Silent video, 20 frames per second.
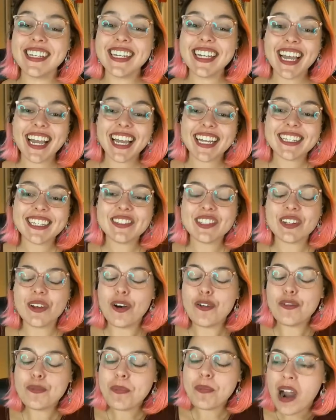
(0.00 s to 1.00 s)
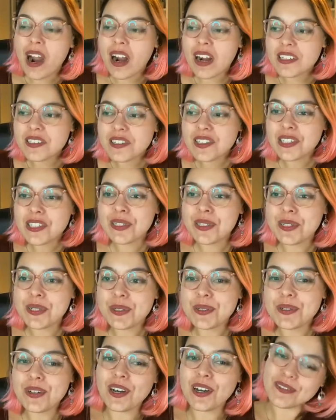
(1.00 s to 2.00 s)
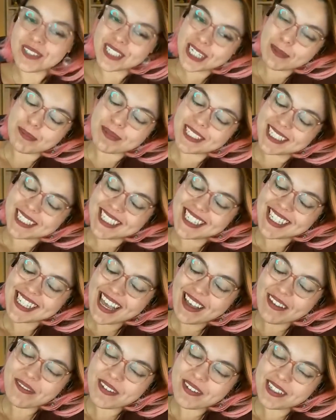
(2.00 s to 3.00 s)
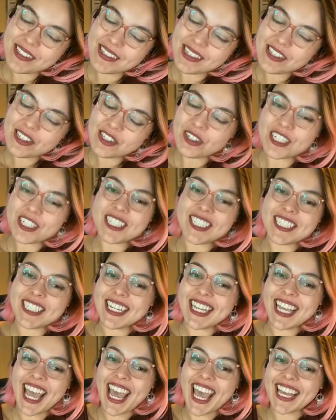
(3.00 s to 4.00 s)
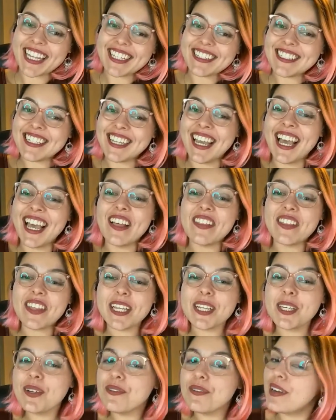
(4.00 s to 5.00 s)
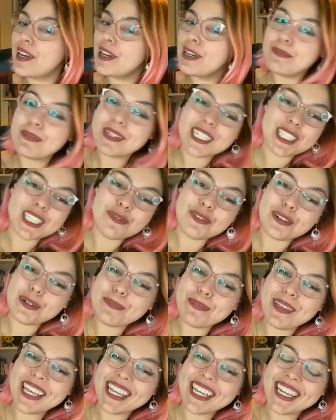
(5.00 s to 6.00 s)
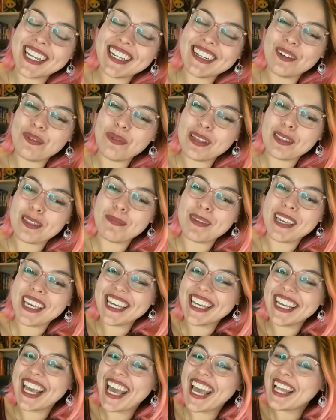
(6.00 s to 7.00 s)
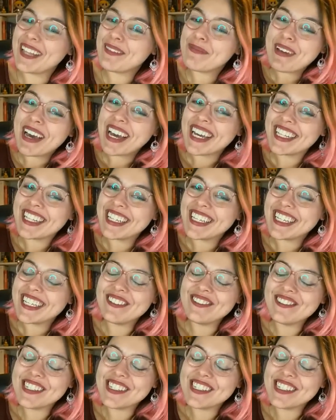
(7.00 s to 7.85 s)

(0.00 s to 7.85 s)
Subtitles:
end of part 2 of chapter 7, The Sorting Hat. Thank you very much for being here with me again, Mari. It was a